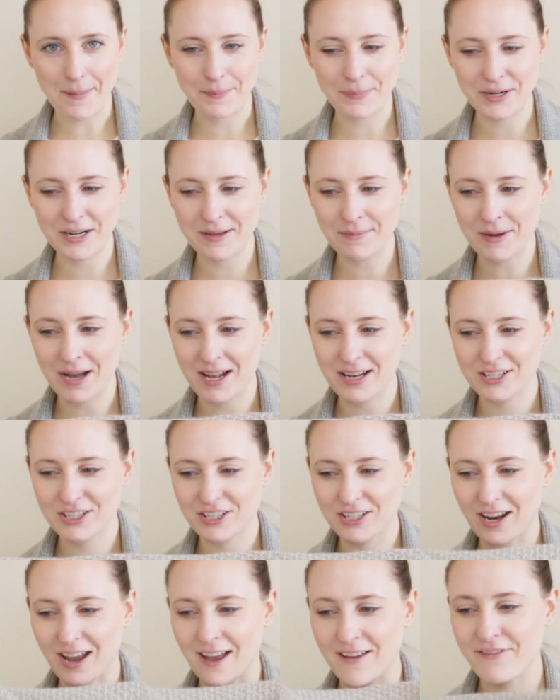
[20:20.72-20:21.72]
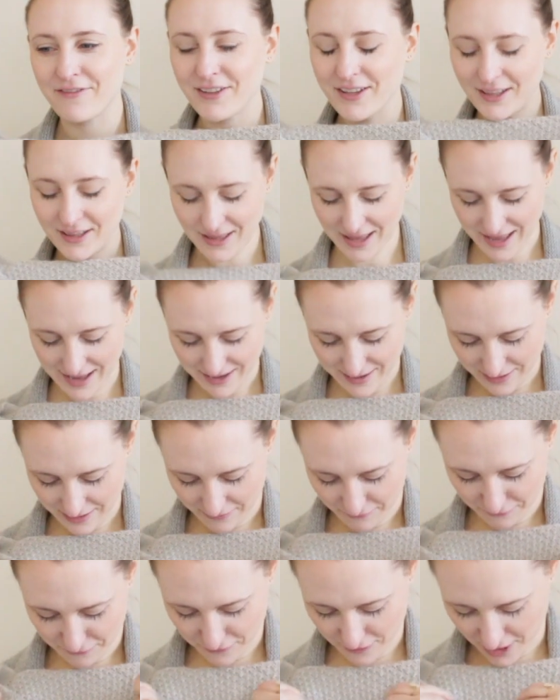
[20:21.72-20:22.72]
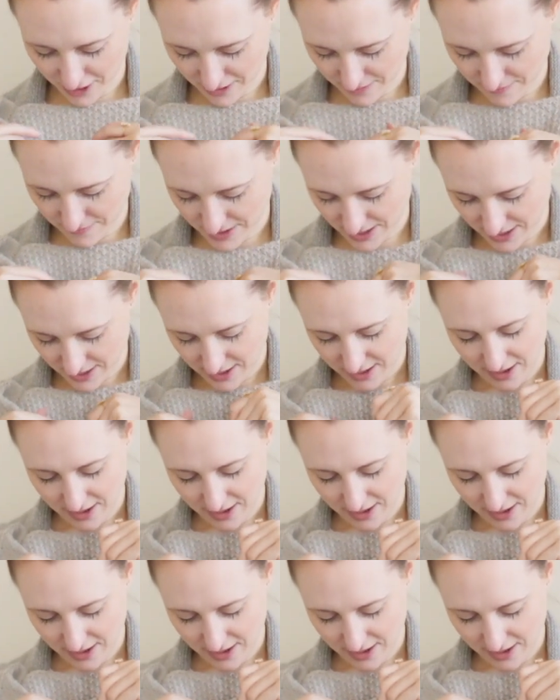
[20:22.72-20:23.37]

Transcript: Pretty much, I feel like from